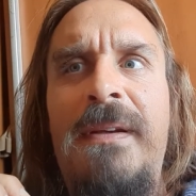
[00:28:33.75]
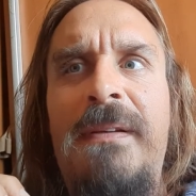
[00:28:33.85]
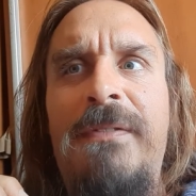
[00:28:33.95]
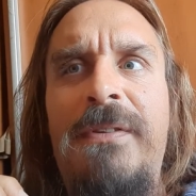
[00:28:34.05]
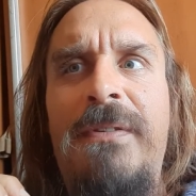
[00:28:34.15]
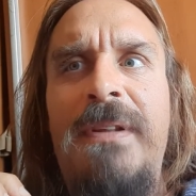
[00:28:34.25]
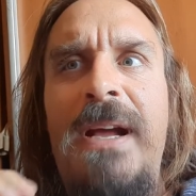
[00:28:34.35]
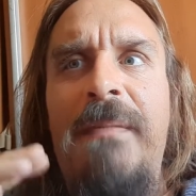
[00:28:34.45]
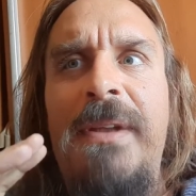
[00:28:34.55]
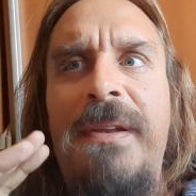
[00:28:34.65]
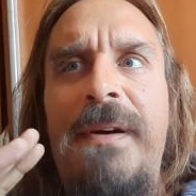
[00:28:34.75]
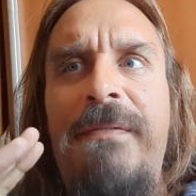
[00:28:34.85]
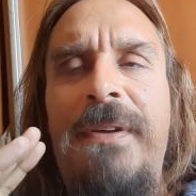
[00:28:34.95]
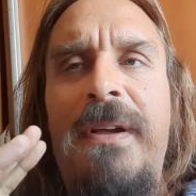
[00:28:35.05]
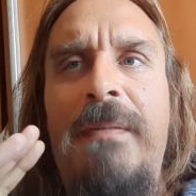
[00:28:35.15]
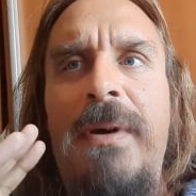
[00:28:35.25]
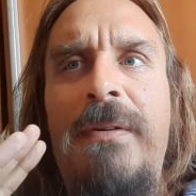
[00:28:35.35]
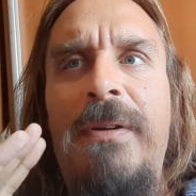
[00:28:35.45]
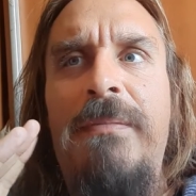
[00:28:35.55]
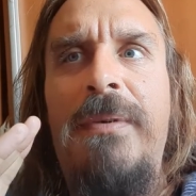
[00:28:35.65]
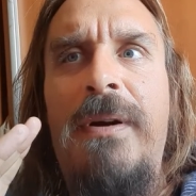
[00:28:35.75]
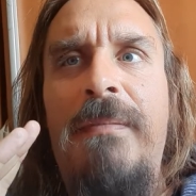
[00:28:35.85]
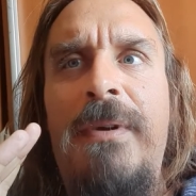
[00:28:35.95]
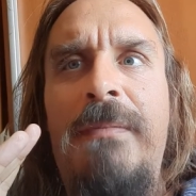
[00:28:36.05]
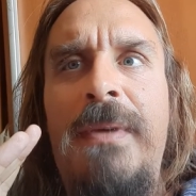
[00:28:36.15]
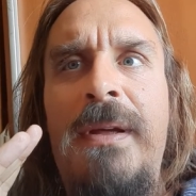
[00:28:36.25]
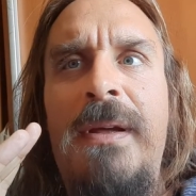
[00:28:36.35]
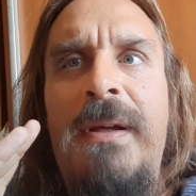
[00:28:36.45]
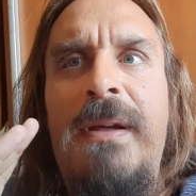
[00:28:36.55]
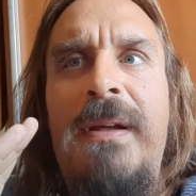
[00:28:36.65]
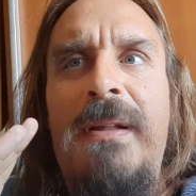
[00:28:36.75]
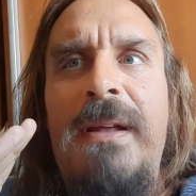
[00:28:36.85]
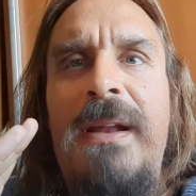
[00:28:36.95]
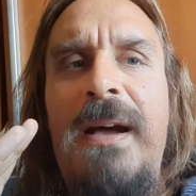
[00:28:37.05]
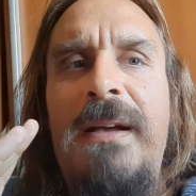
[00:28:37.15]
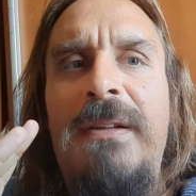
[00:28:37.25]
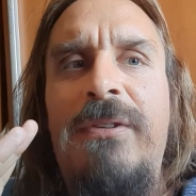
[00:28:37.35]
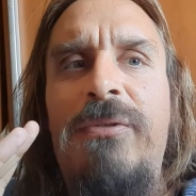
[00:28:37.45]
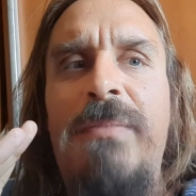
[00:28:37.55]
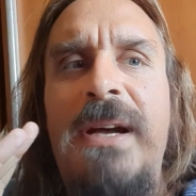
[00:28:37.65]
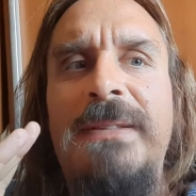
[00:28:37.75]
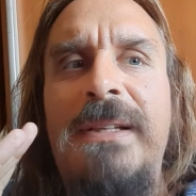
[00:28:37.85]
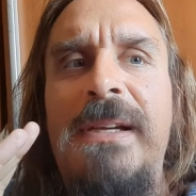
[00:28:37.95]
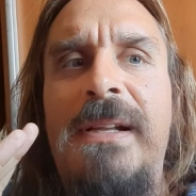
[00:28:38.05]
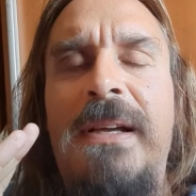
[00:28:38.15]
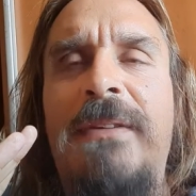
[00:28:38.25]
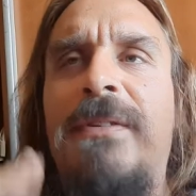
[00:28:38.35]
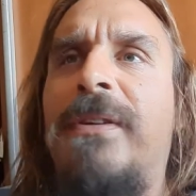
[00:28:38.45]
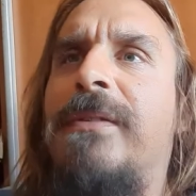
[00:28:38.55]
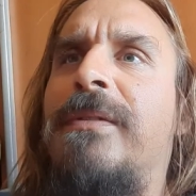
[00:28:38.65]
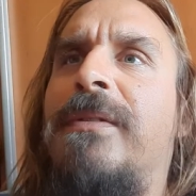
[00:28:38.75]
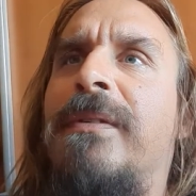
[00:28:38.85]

If you tell me nothing about your problem, then I can do best healing on you